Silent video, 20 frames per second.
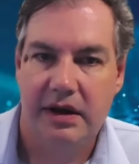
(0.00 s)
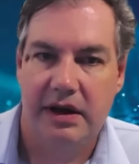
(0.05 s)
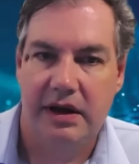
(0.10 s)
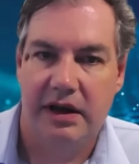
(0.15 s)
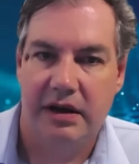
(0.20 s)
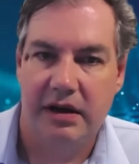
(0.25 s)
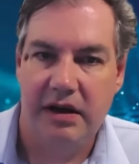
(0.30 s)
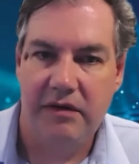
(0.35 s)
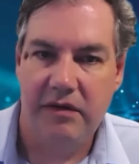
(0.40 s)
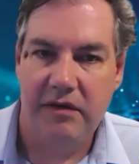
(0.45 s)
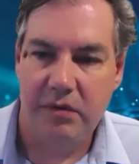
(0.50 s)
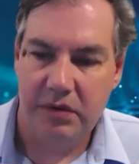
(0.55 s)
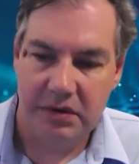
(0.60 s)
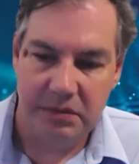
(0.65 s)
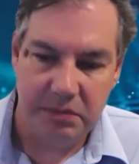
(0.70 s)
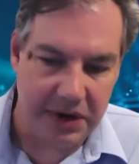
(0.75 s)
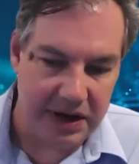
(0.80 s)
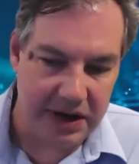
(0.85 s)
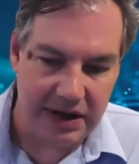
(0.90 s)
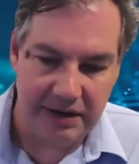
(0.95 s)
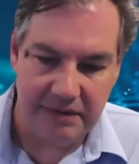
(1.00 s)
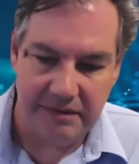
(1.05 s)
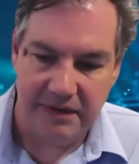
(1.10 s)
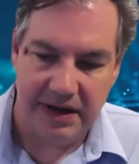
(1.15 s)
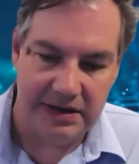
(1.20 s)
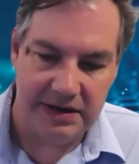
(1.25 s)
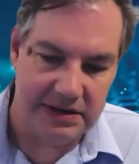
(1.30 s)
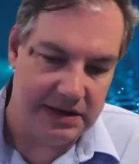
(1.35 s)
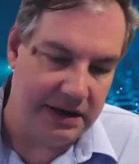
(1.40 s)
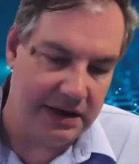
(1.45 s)
If it would have been
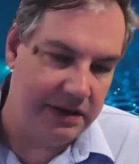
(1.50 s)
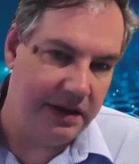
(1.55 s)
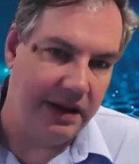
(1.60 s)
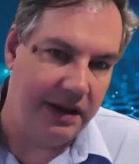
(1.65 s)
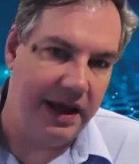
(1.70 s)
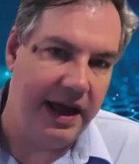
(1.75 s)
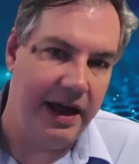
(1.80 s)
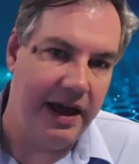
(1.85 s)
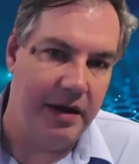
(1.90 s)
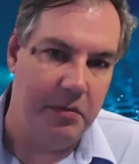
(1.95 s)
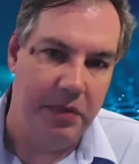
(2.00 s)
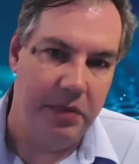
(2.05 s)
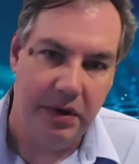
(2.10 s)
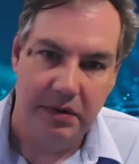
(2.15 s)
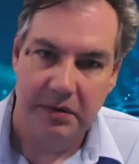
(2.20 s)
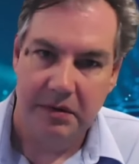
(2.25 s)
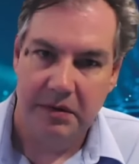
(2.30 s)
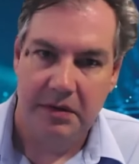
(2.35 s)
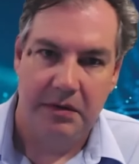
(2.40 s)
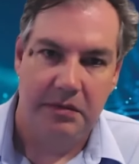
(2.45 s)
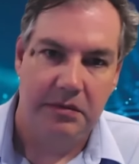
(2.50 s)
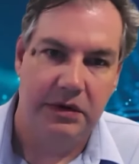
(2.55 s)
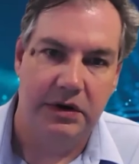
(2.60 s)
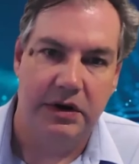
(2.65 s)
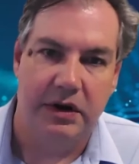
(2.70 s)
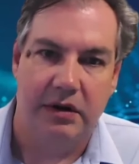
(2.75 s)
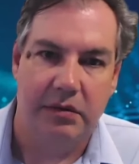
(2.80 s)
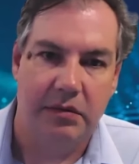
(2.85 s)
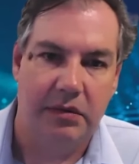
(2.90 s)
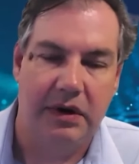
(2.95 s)
invented in the lab,
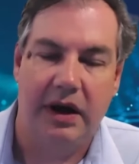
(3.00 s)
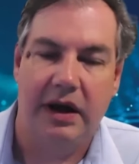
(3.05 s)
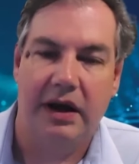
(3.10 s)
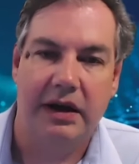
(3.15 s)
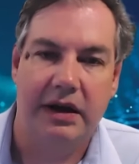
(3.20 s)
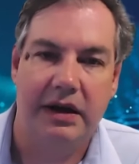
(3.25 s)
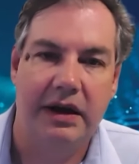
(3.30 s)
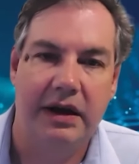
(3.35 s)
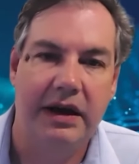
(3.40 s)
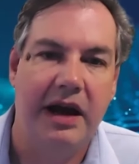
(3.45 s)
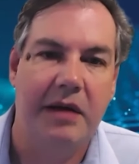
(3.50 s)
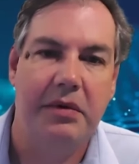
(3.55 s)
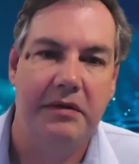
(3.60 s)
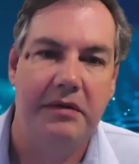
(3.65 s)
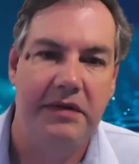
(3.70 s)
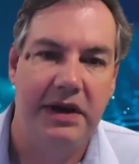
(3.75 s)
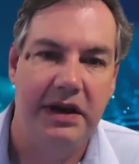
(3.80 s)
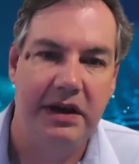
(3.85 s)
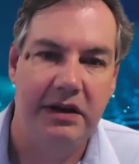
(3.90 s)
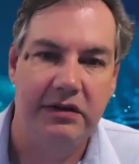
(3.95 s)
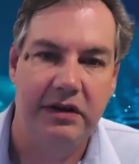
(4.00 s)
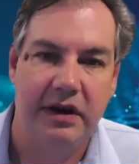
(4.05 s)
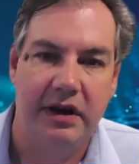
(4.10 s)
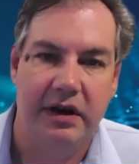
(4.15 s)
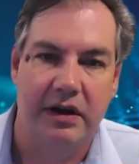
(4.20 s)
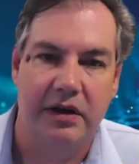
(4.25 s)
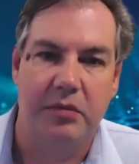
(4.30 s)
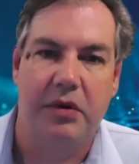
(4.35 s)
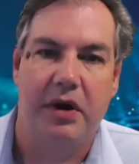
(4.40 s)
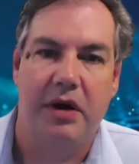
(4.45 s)
a couple of years
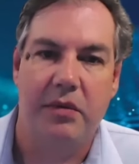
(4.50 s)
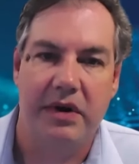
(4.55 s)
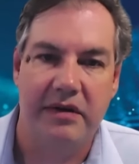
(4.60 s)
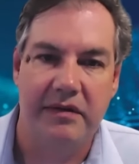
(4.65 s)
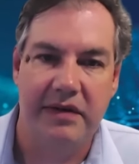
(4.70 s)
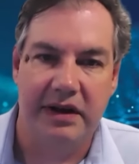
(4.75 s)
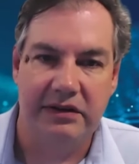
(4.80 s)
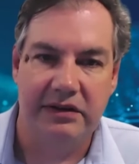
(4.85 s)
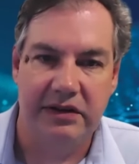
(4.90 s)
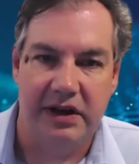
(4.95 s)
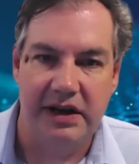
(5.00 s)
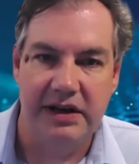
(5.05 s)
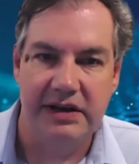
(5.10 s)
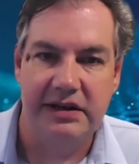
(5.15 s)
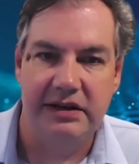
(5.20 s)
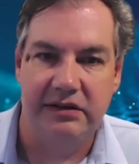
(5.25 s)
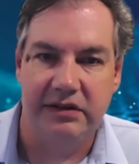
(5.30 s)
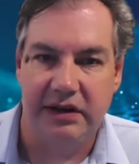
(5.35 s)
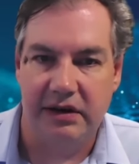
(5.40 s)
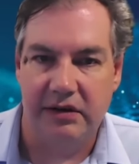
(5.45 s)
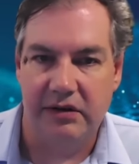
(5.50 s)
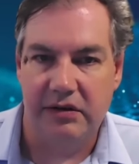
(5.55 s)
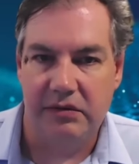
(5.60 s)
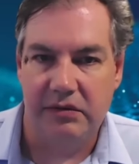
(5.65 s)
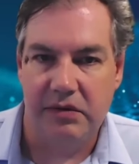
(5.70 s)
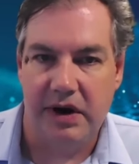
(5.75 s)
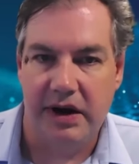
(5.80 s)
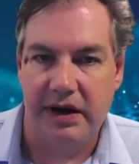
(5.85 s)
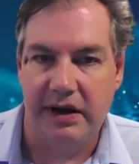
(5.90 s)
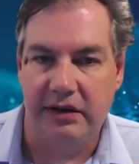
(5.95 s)
ago by one of our scientists here
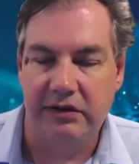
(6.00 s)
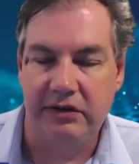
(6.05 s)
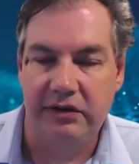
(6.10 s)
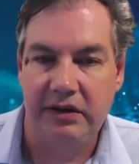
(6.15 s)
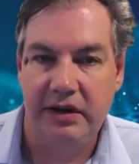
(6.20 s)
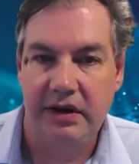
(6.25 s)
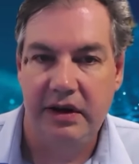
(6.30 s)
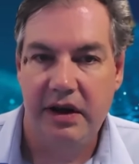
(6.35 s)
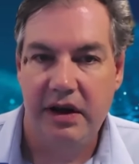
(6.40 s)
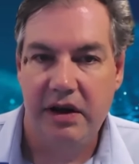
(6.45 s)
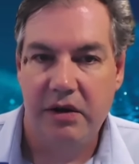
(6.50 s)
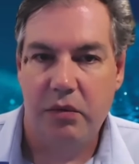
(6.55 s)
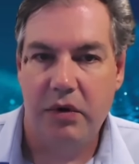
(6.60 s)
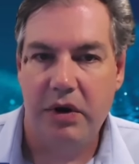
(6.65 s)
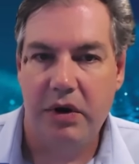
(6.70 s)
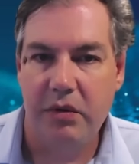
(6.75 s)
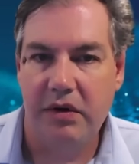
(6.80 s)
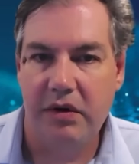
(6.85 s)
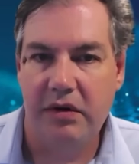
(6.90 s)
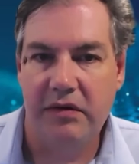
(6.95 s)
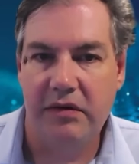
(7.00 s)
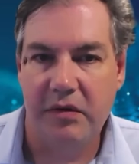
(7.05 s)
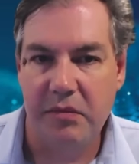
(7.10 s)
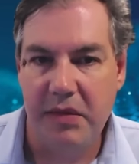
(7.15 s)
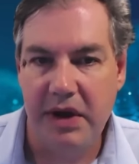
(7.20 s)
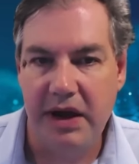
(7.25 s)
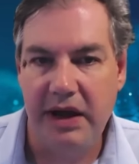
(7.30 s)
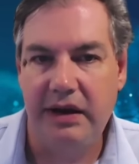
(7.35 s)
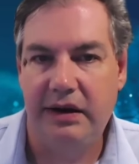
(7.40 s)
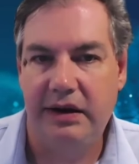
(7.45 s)
at Race, we would have
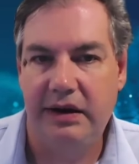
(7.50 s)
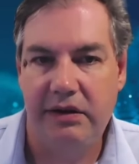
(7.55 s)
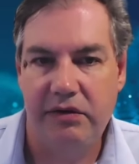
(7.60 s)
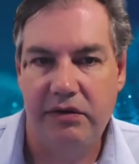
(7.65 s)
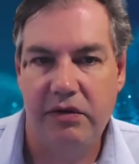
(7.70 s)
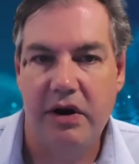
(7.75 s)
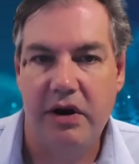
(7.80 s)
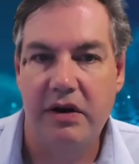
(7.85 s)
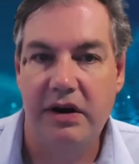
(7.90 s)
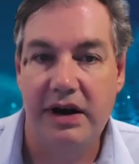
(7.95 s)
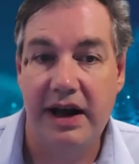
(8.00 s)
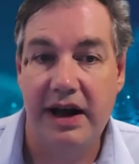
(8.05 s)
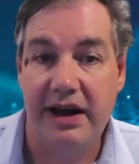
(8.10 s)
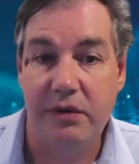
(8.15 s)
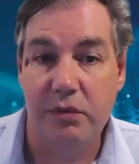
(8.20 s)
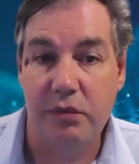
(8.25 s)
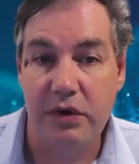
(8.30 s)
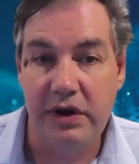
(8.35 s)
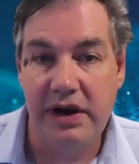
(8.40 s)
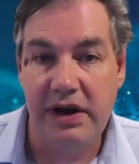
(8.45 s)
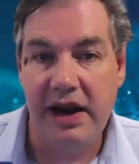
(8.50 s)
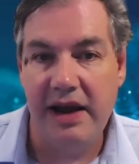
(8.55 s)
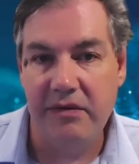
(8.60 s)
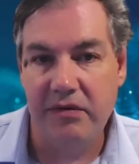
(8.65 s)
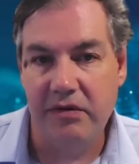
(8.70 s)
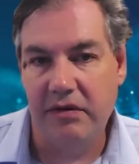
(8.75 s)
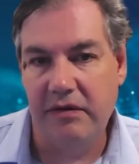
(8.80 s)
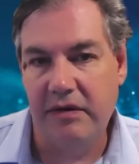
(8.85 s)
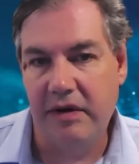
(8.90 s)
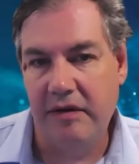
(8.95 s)
immediately thrown it out, would
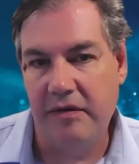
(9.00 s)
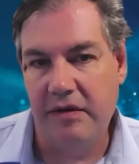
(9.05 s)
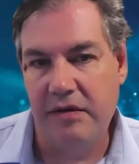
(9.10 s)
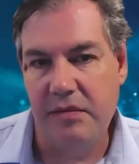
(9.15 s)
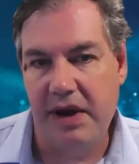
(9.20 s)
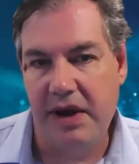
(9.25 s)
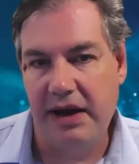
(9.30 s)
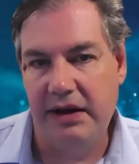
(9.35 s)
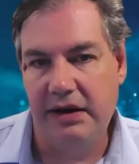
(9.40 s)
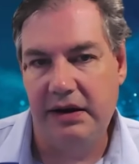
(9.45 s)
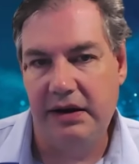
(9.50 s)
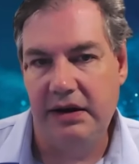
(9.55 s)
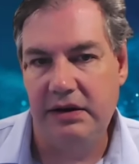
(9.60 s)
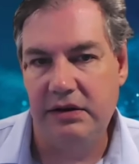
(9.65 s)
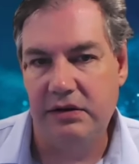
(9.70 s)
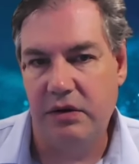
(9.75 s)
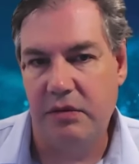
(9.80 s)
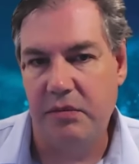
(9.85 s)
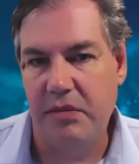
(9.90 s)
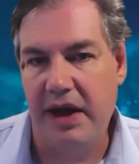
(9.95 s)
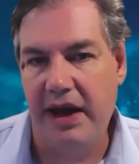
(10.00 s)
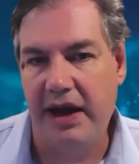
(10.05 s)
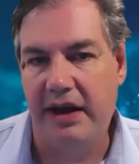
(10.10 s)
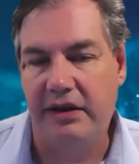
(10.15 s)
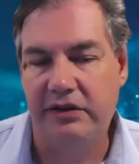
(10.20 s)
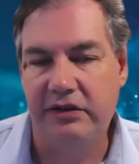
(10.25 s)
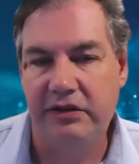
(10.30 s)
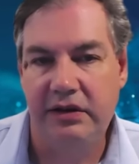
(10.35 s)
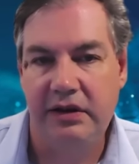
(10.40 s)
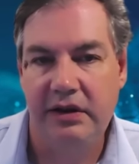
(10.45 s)
never have even made it into a
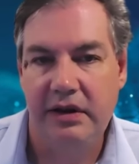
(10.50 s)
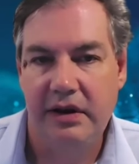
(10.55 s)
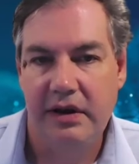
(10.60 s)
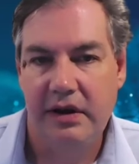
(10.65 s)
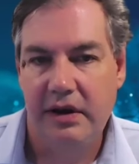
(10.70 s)
mouse,